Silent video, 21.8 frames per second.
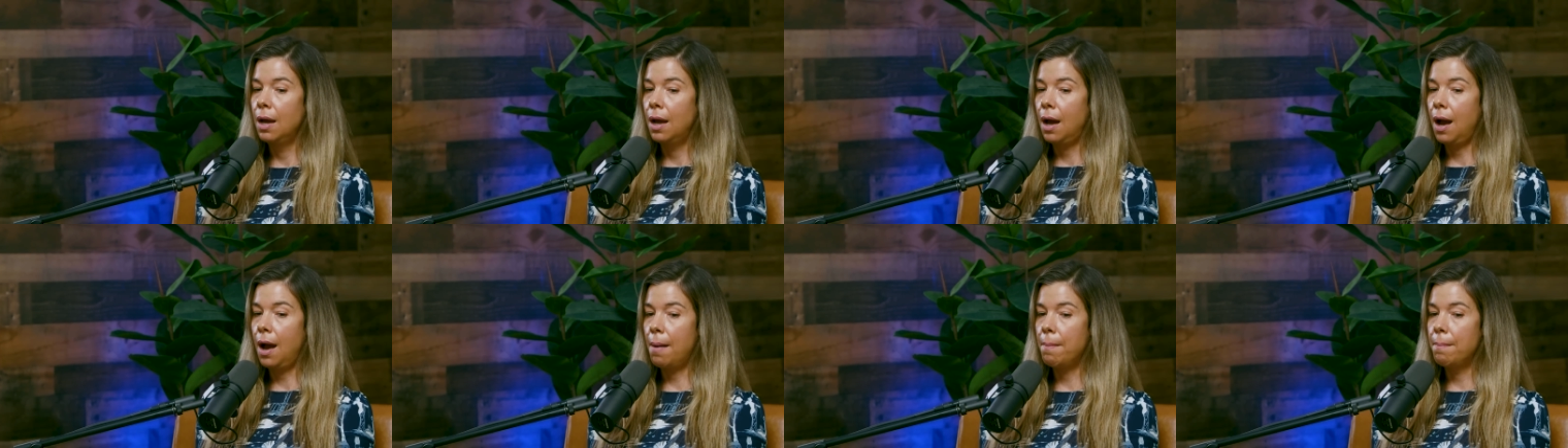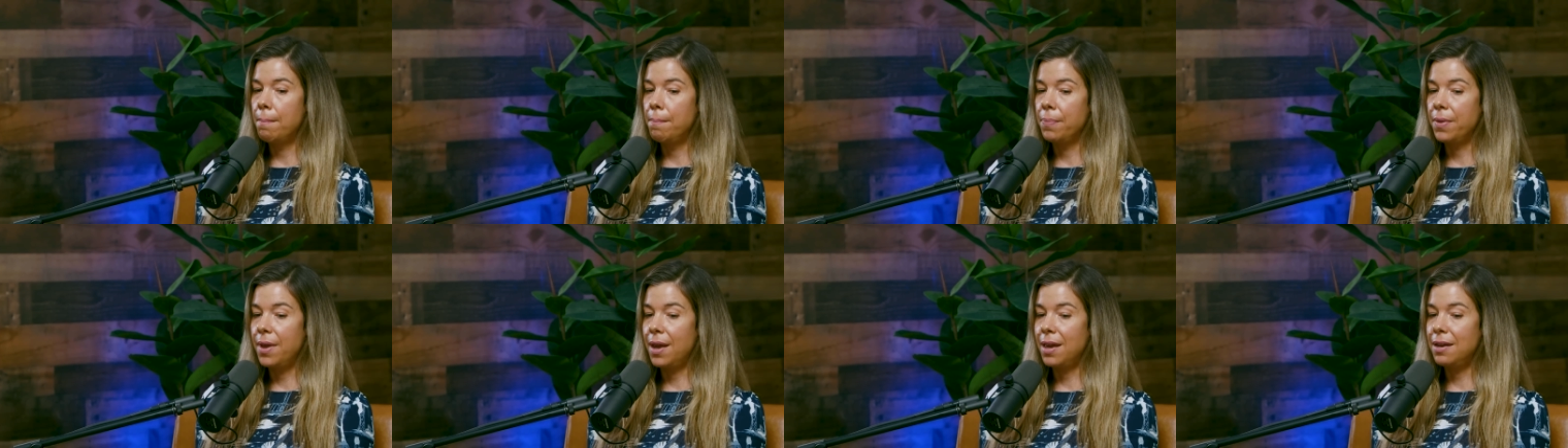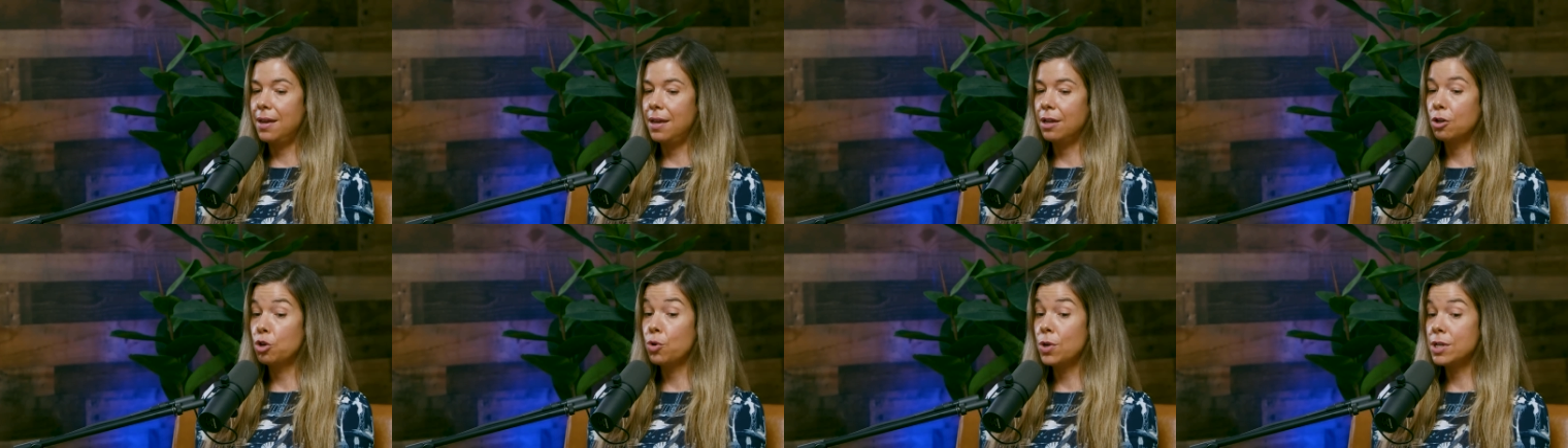Um, it,
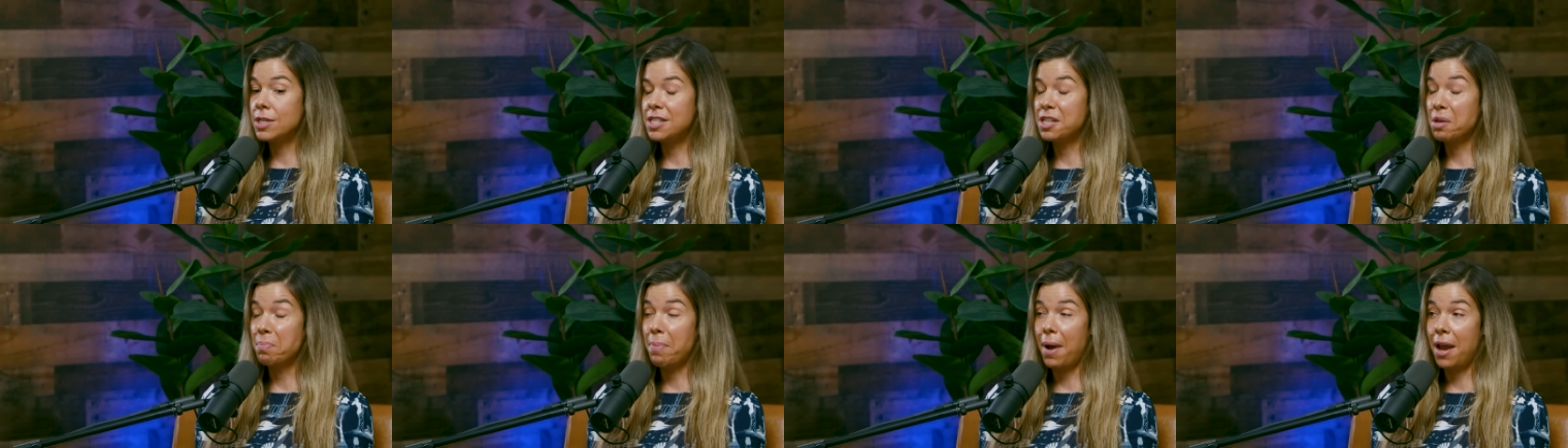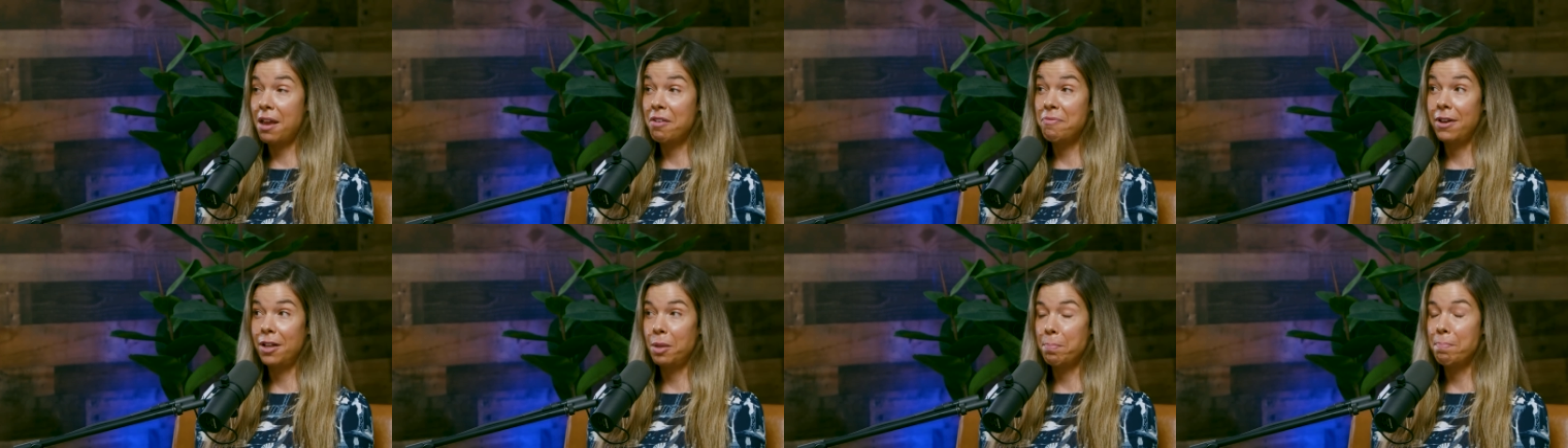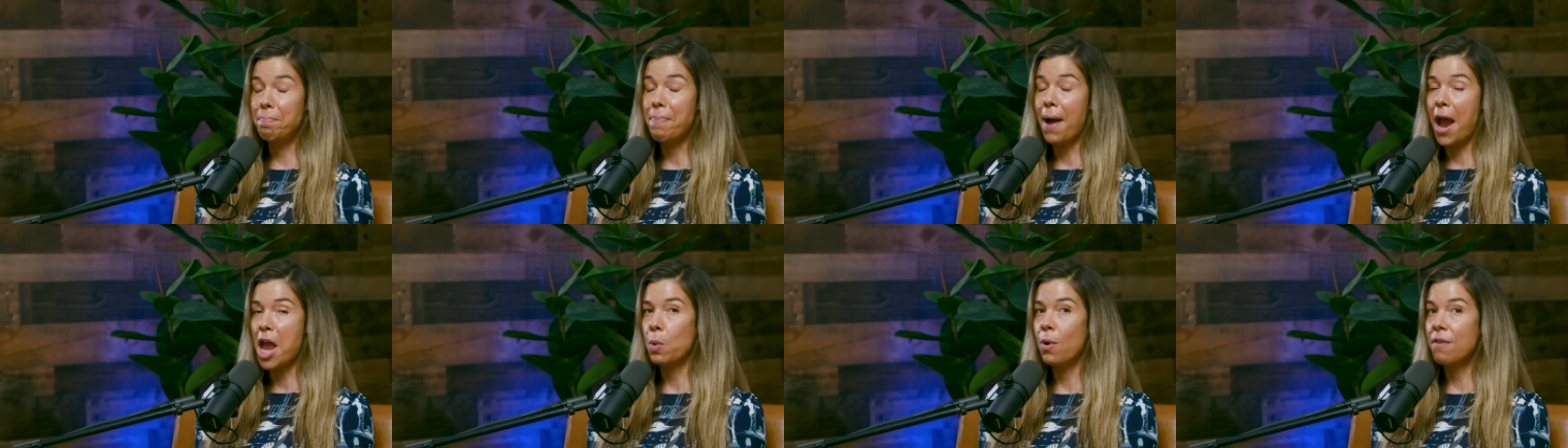it increases their bioavail-
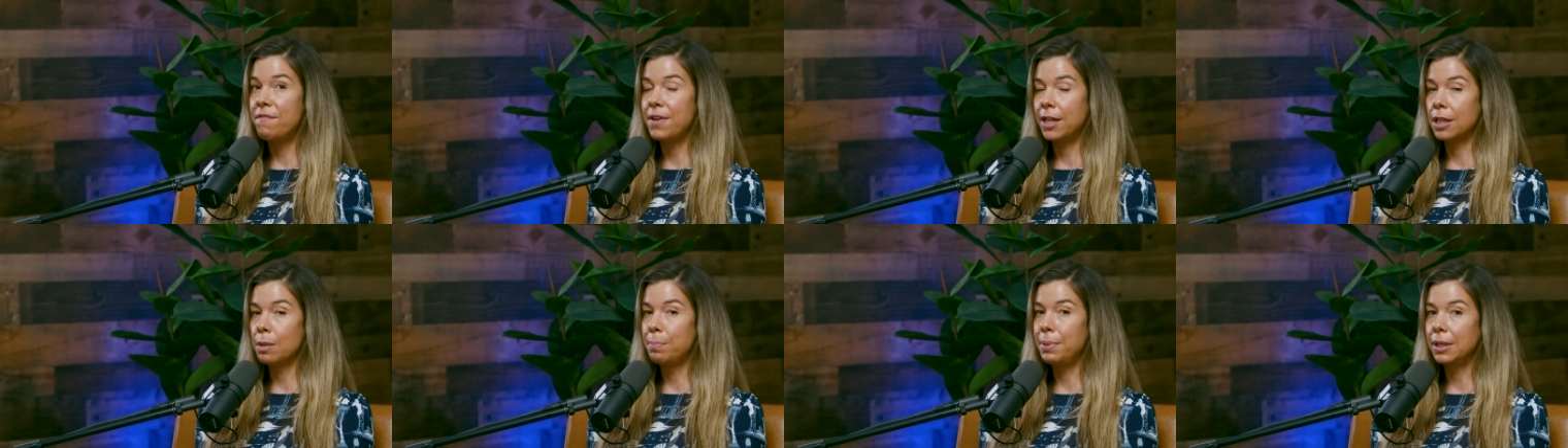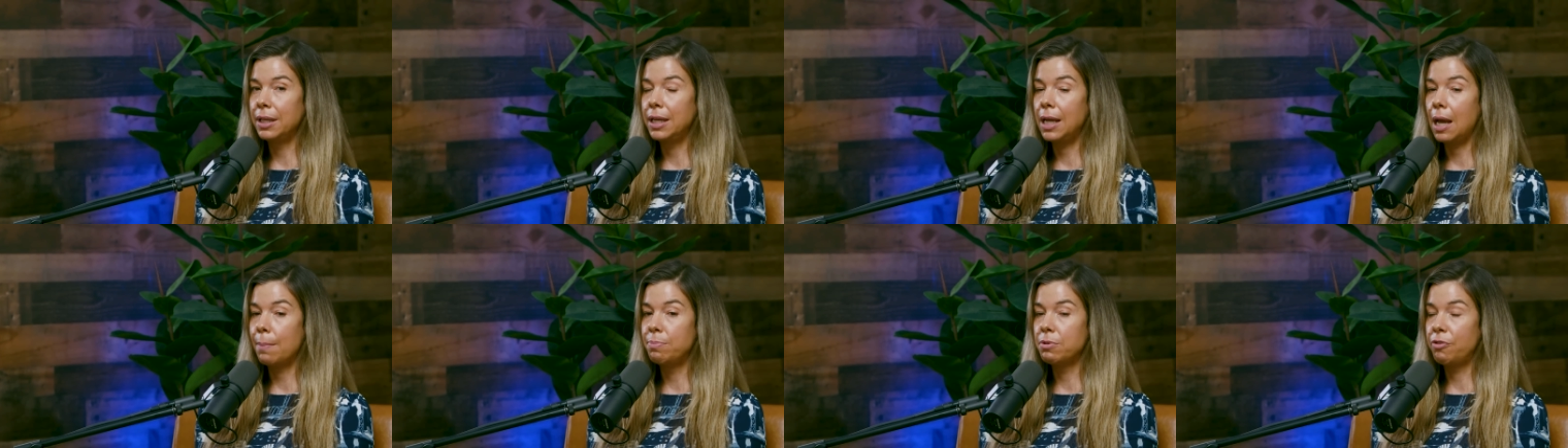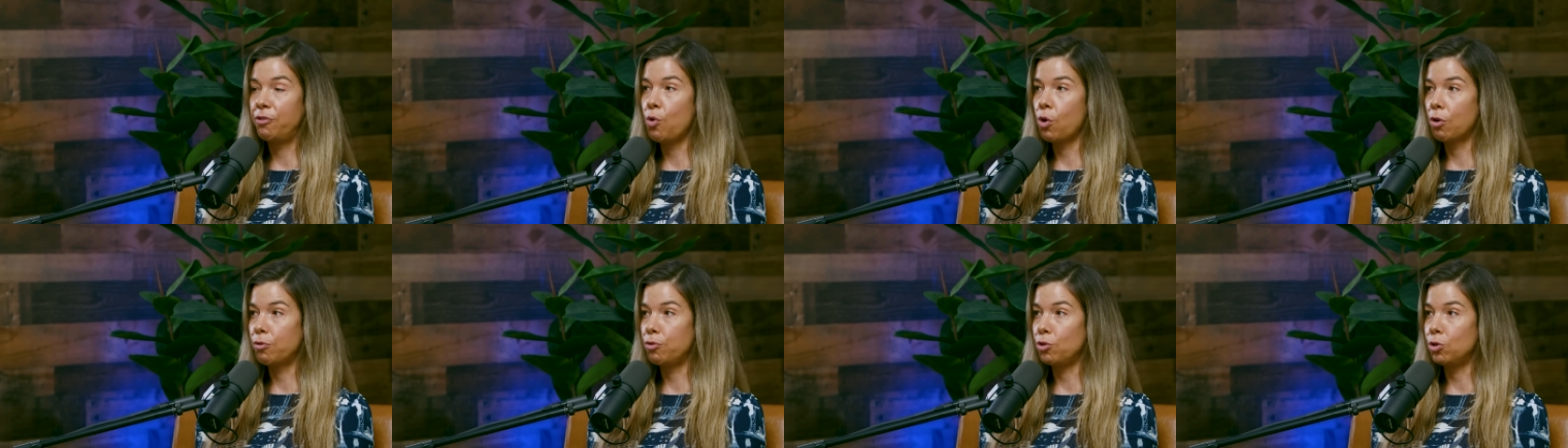bioavailability up to
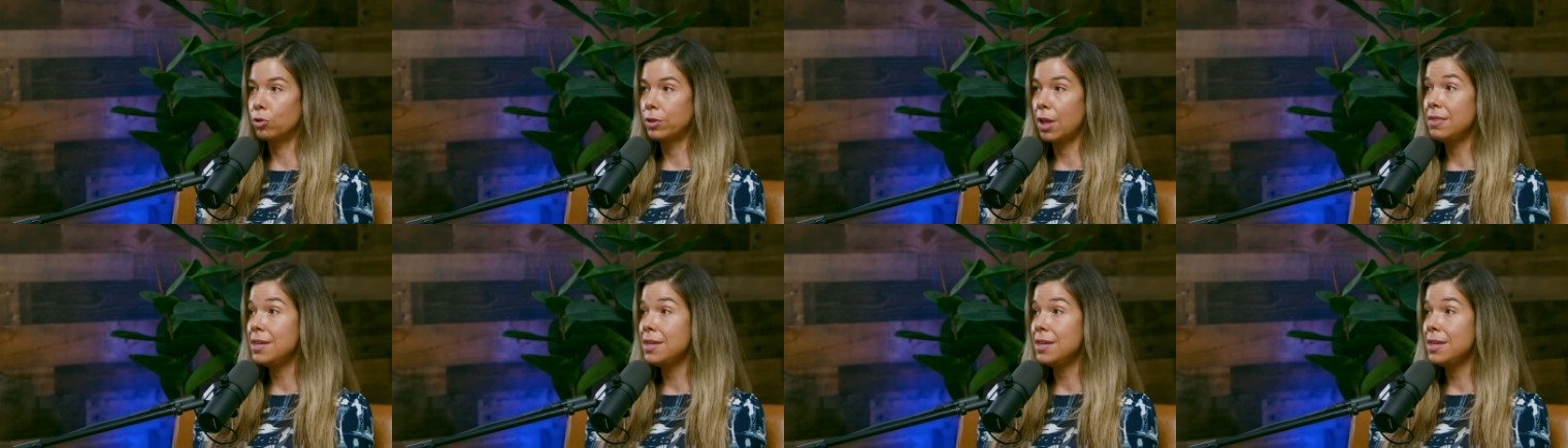fourfold,